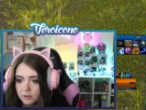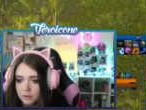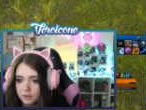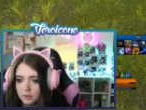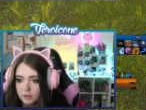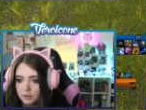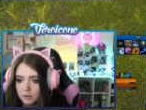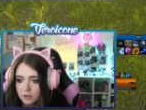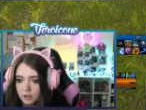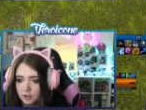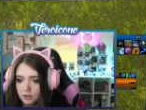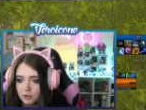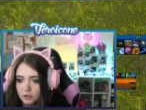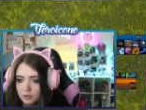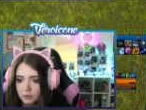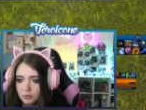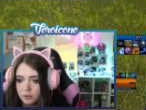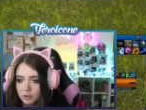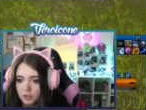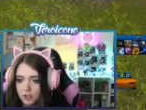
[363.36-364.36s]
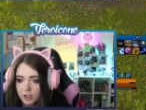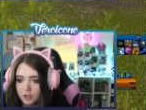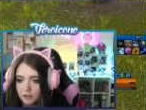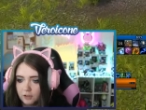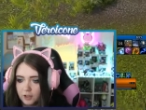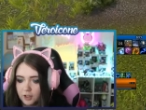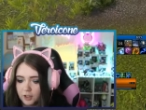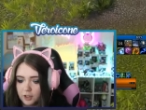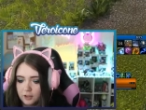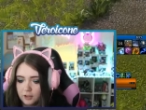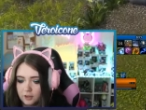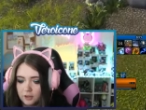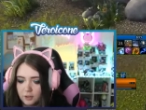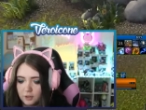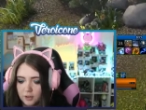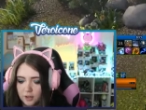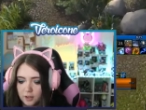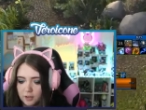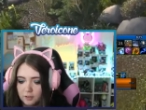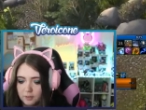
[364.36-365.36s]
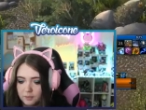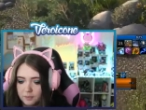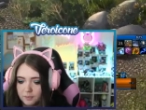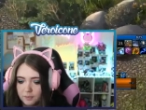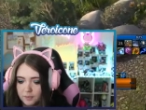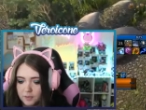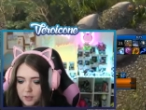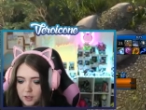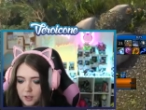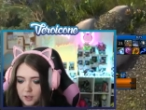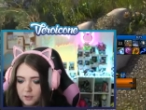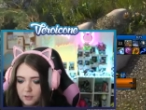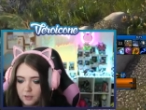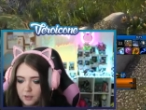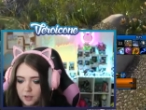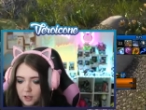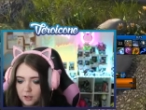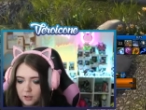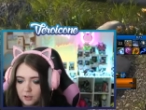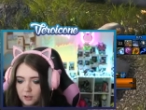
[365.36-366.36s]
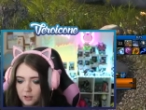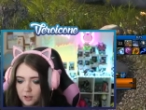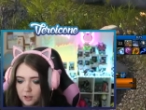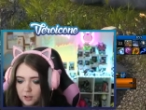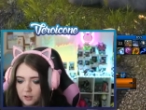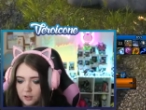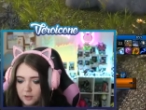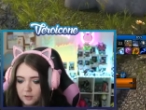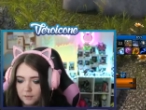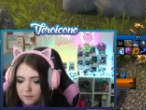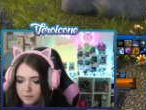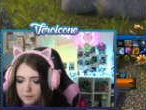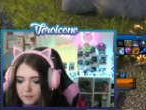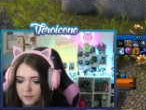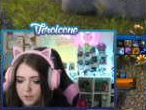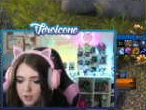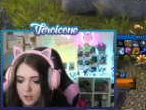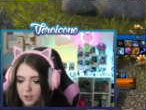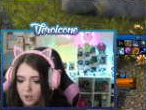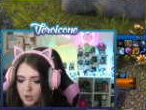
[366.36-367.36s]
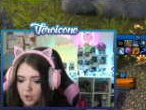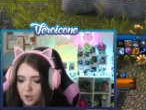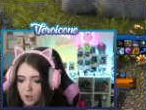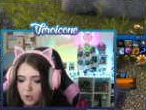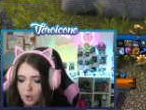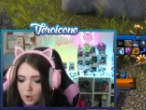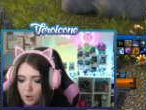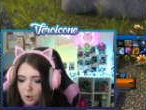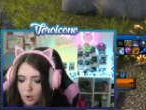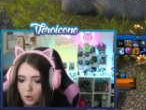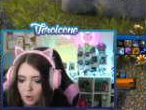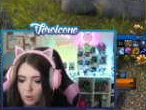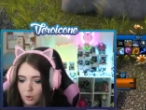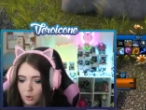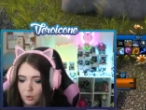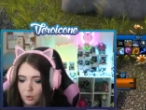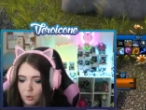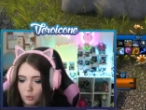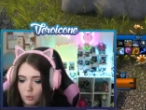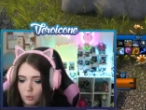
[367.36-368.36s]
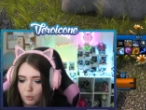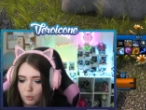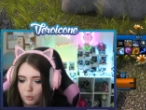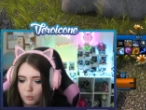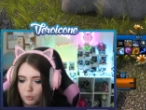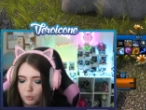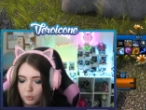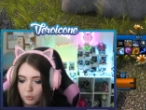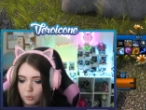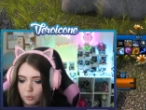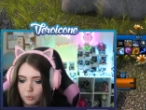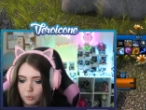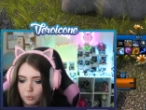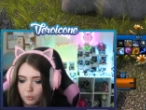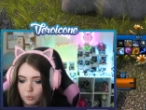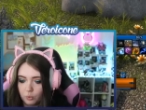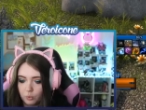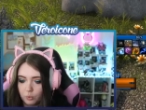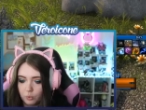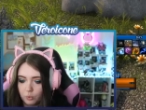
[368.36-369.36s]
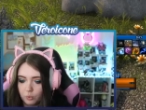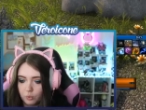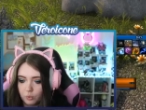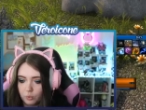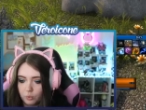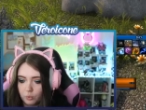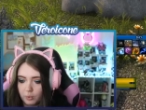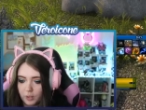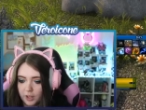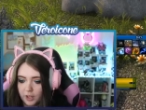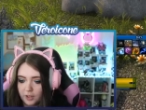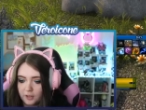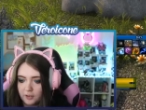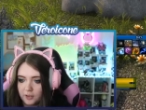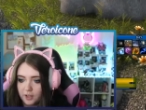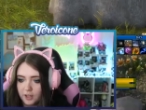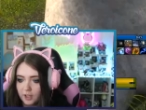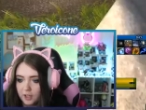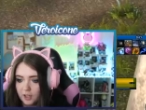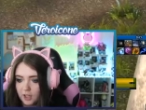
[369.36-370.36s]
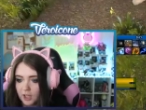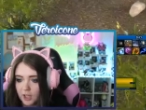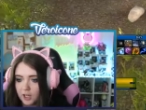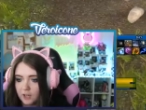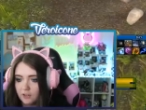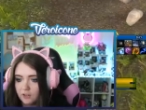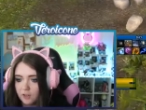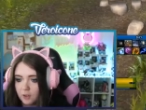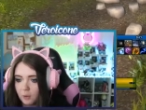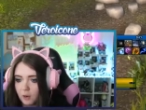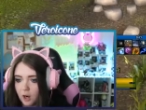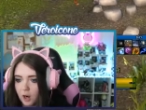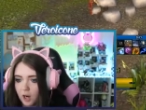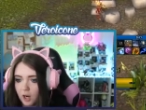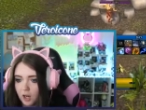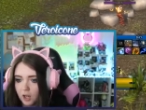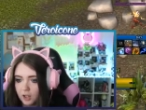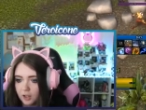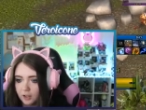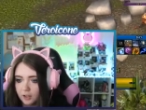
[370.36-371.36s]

Like he's doing great already. Okay. I stand corrected. Oh. Why is he getting hit so hard?